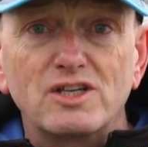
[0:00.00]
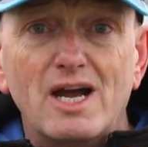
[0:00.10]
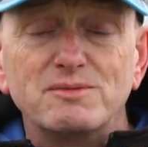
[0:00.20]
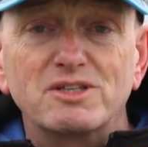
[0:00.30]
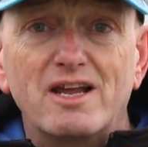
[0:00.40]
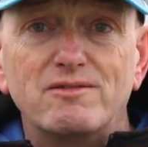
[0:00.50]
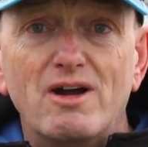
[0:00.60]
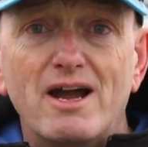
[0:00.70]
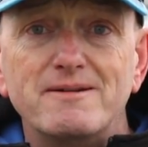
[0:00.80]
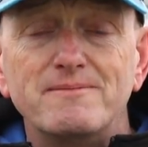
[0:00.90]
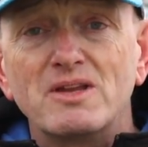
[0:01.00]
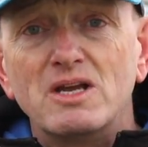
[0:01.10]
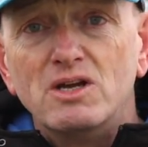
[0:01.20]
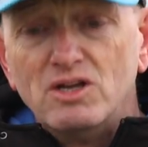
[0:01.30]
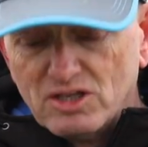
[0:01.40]
time to get right.
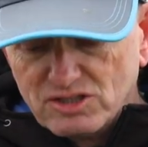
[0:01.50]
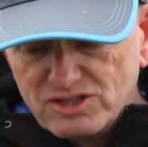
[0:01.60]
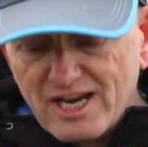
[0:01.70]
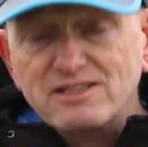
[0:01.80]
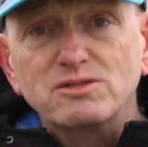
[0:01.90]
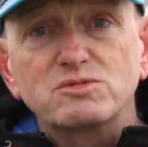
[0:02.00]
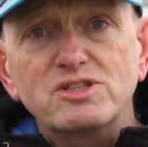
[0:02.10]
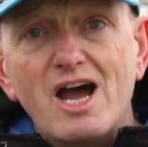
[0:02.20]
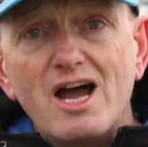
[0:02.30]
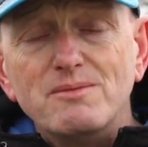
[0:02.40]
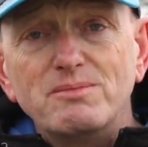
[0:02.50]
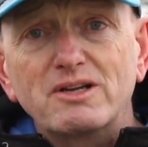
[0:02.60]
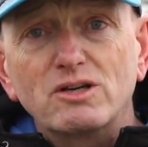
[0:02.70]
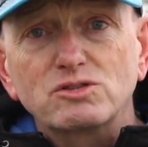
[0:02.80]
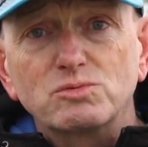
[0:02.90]
It's taking some time
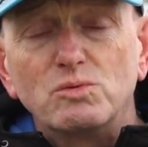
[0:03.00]
because